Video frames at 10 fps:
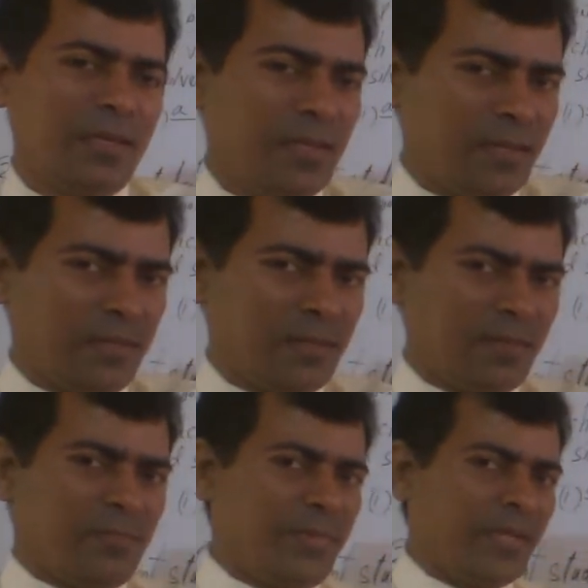
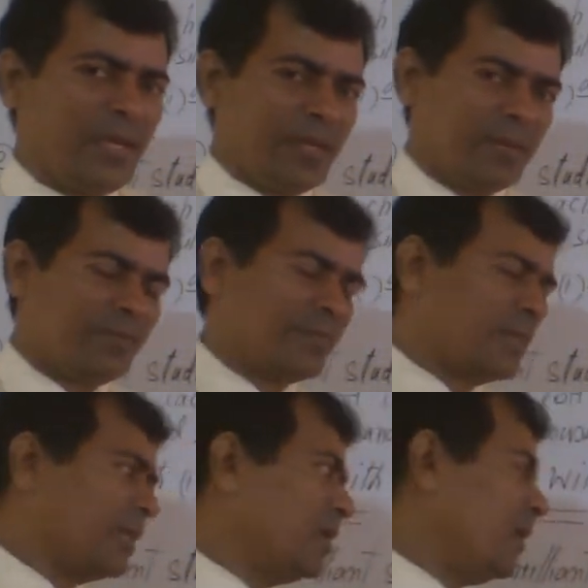the beginning,
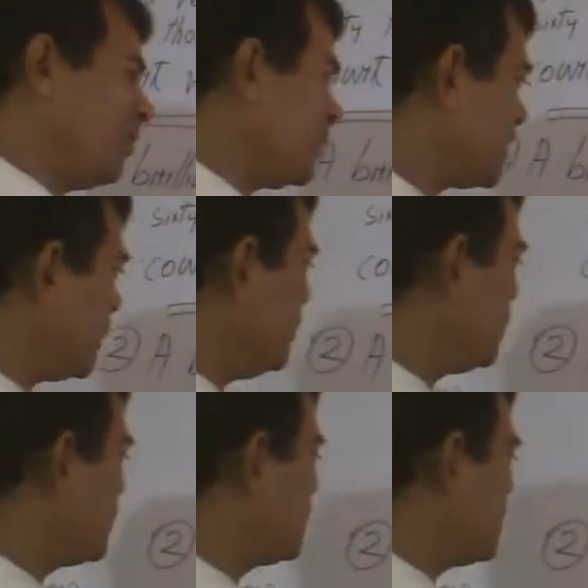I must use